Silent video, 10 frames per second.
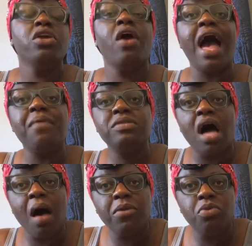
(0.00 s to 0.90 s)
Your
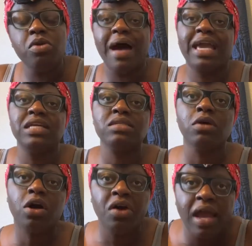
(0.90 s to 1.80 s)
abdominal, you might get
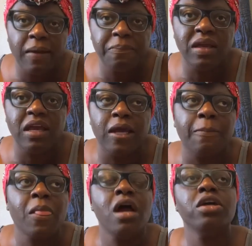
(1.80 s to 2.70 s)
some
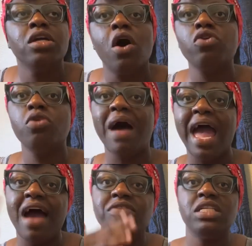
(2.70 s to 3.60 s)
cramping. You know, you might
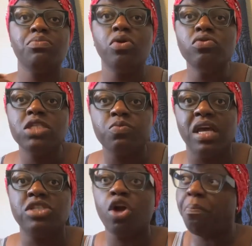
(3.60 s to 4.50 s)
have these mood
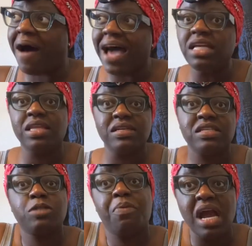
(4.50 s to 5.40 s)
swings. Your body thinks
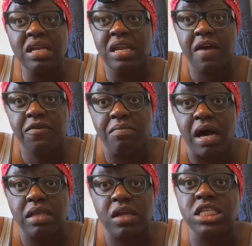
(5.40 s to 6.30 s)
it's pregnant every
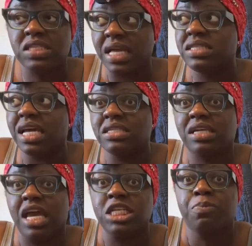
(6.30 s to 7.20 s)
month. It thinks that
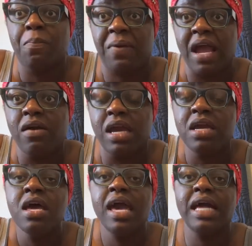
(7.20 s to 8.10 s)
it's, it's
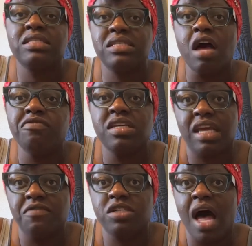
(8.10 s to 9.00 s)
preparing itself to
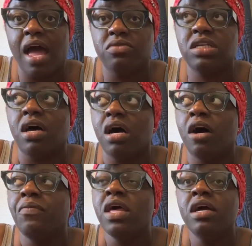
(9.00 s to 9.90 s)
get child, to,
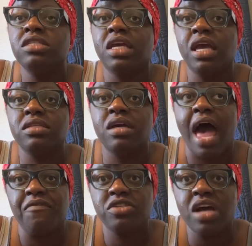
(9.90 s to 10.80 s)
uh, to get to
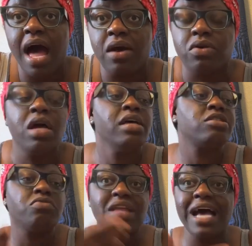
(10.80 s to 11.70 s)
have a child.
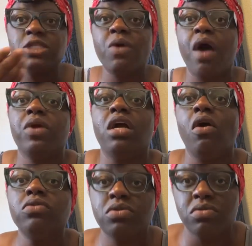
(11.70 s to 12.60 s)
So that's why we
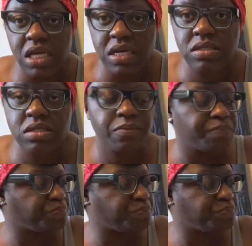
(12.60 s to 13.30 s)
go through this.